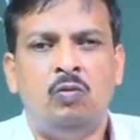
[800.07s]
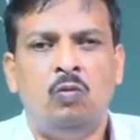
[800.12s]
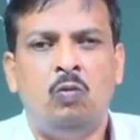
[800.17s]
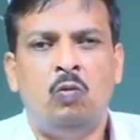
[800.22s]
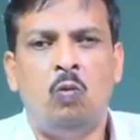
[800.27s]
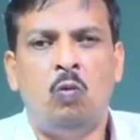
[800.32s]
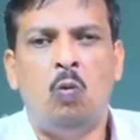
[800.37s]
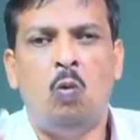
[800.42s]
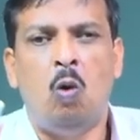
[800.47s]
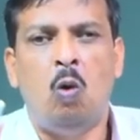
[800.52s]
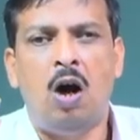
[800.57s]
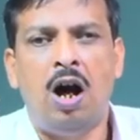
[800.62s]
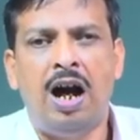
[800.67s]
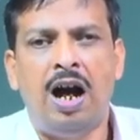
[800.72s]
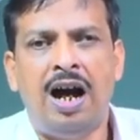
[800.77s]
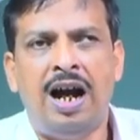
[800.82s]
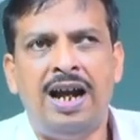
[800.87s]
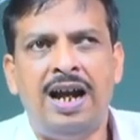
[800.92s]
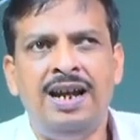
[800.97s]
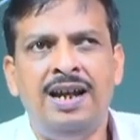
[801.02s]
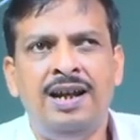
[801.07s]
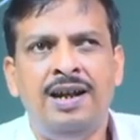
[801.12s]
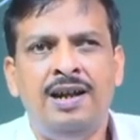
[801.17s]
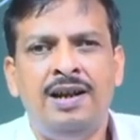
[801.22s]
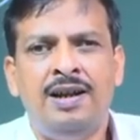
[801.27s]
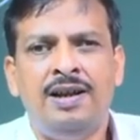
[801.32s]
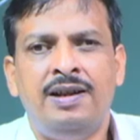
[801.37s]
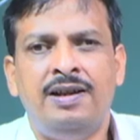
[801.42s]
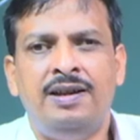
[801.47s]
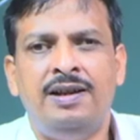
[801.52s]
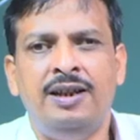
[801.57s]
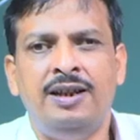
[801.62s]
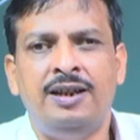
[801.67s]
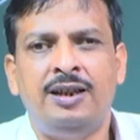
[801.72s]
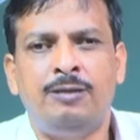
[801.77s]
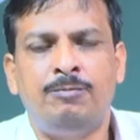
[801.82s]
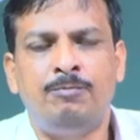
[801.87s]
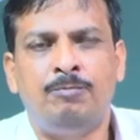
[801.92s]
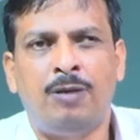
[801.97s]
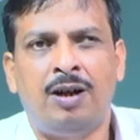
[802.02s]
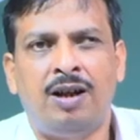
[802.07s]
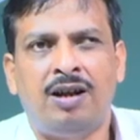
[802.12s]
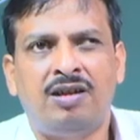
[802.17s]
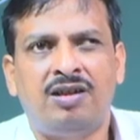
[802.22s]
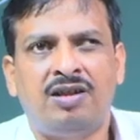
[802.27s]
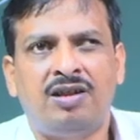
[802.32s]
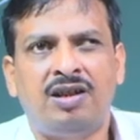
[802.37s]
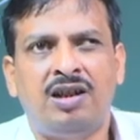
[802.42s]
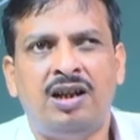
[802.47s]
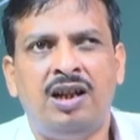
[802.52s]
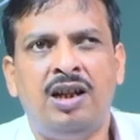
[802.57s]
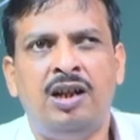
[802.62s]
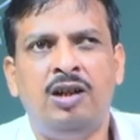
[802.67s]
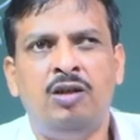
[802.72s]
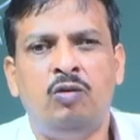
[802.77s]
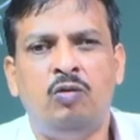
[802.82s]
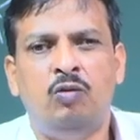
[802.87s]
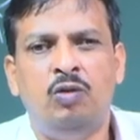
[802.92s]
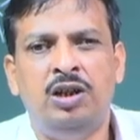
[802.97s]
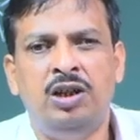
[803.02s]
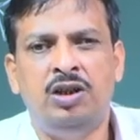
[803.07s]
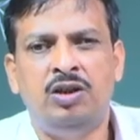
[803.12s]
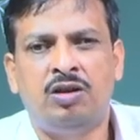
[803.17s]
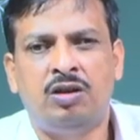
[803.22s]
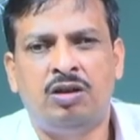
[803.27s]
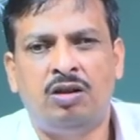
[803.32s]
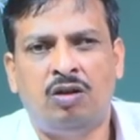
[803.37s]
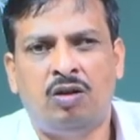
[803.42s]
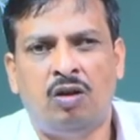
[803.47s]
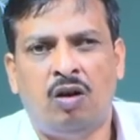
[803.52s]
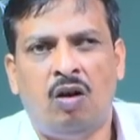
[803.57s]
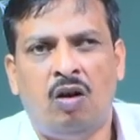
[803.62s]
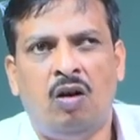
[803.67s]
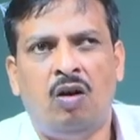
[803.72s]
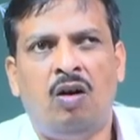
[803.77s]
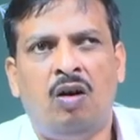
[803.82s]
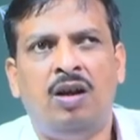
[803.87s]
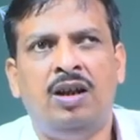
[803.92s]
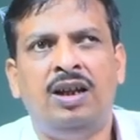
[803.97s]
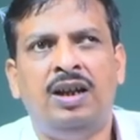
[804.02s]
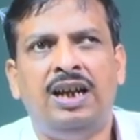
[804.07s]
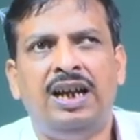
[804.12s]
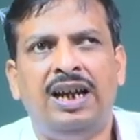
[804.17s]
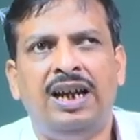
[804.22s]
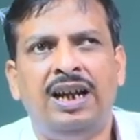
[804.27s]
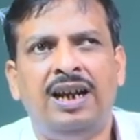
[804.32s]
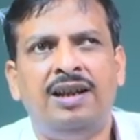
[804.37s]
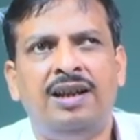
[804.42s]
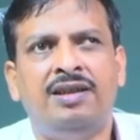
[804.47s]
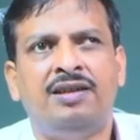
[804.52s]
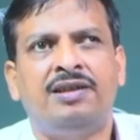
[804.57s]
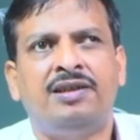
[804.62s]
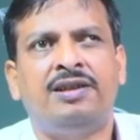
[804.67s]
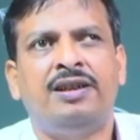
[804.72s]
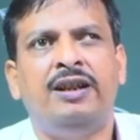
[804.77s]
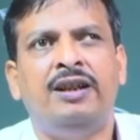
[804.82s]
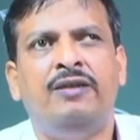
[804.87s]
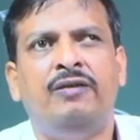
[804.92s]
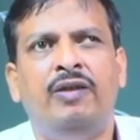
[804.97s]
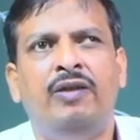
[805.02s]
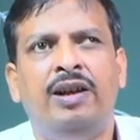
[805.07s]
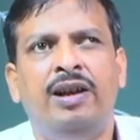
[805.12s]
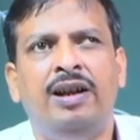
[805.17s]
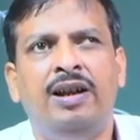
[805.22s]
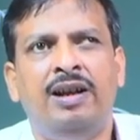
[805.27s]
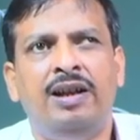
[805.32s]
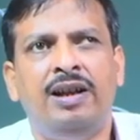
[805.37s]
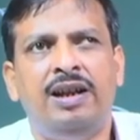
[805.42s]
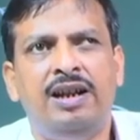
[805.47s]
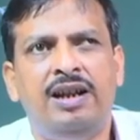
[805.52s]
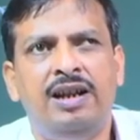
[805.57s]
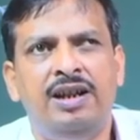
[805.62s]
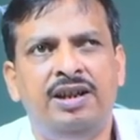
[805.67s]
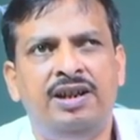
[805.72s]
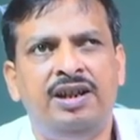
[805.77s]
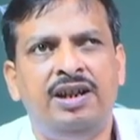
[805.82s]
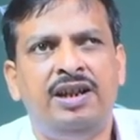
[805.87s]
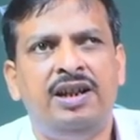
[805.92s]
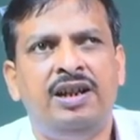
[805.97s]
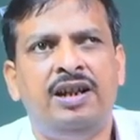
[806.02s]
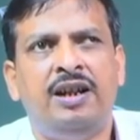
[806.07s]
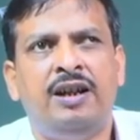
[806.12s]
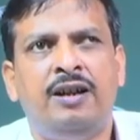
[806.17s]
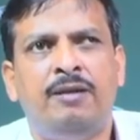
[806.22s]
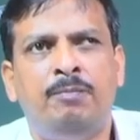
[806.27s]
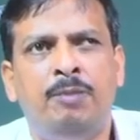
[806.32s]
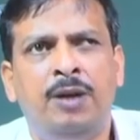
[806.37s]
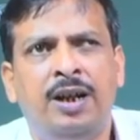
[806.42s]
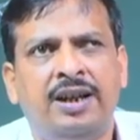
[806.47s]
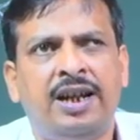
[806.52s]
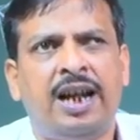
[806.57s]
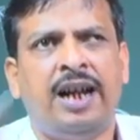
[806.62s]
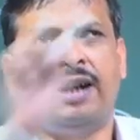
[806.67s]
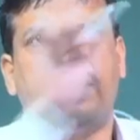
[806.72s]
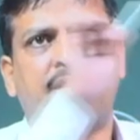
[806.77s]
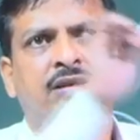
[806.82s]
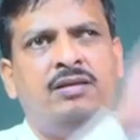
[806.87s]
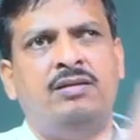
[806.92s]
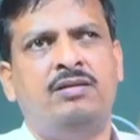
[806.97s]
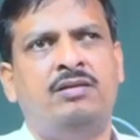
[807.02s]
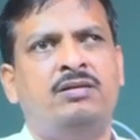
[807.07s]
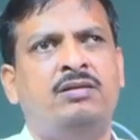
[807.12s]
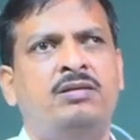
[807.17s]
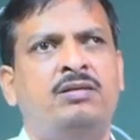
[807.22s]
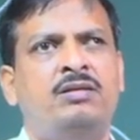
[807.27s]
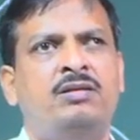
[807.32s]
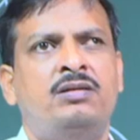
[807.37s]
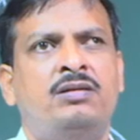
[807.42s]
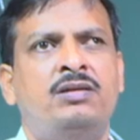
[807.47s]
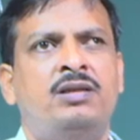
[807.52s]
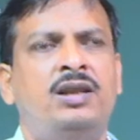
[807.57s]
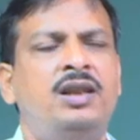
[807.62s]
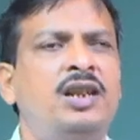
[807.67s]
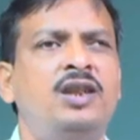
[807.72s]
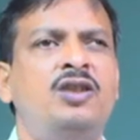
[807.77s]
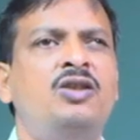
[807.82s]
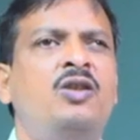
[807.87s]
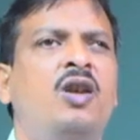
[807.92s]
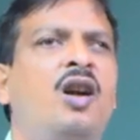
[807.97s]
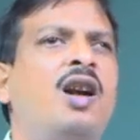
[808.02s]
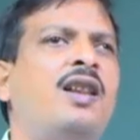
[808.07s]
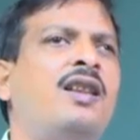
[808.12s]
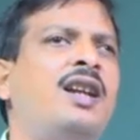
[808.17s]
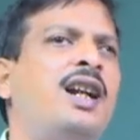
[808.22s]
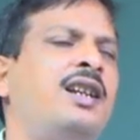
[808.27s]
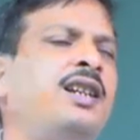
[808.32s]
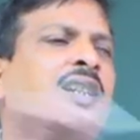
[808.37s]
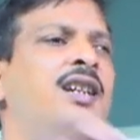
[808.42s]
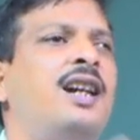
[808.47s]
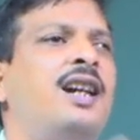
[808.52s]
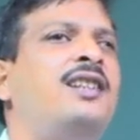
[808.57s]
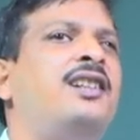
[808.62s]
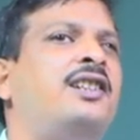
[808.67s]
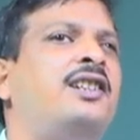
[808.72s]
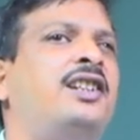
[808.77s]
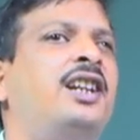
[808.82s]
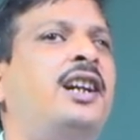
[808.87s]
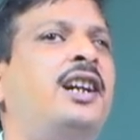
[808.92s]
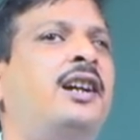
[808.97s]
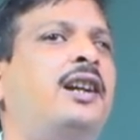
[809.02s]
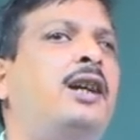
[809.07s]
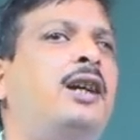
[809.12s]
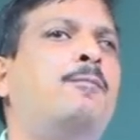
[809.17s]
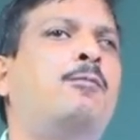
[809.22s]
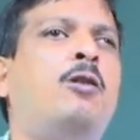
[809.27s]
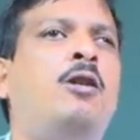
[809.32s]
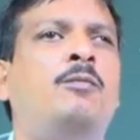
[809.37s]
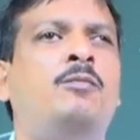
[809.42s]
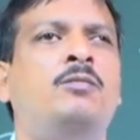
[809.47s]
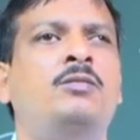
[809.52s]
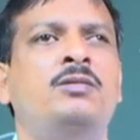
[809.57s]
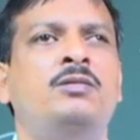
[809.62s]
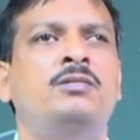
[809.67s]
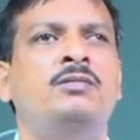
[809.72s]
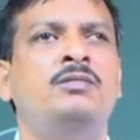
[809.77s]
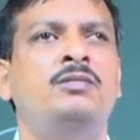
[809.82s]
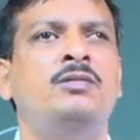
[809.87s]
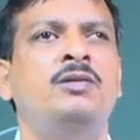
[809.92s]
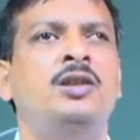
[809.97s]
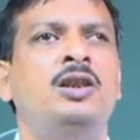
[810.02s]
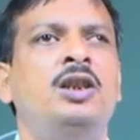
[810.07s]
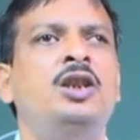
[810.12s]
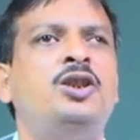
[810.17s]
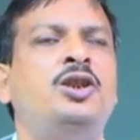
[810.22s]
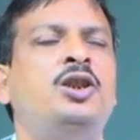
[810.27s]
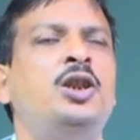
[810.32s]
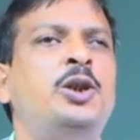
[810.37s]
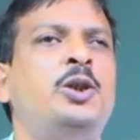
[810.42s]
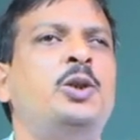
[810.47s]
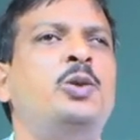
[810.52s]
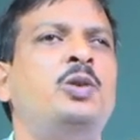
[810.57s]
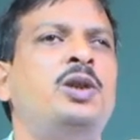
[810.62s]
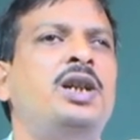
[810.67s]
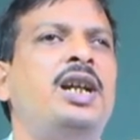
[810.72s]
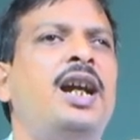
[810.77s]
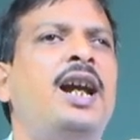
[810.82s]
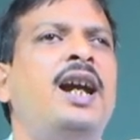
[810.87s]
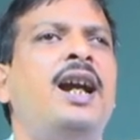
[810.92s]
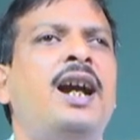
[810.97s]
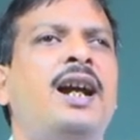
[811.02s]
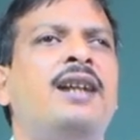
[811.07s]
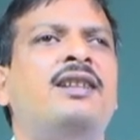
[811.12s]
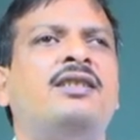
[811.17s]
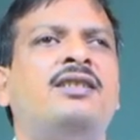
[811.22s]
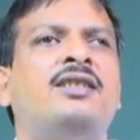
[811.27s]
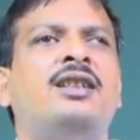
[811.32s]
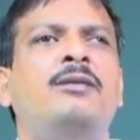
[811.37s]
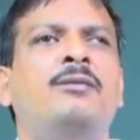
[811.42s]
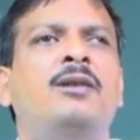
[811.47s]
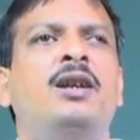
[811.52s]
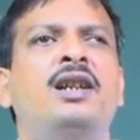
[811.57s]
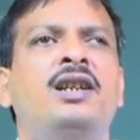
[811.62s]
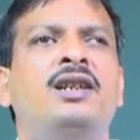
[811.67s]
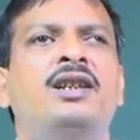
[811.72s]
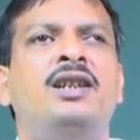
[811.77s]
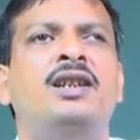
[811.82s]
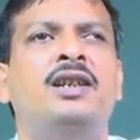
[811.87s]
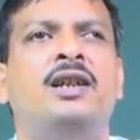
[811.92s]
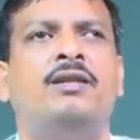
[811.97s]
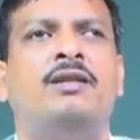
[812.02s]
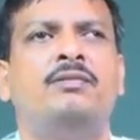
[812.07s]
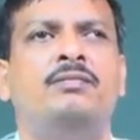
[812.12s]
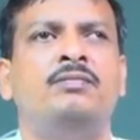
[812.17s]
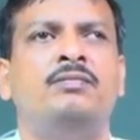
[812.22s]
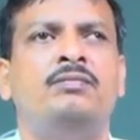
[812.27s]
why this person is called a civil engineer BTech. It is not that he has a degree from Institute A as a civil engineer.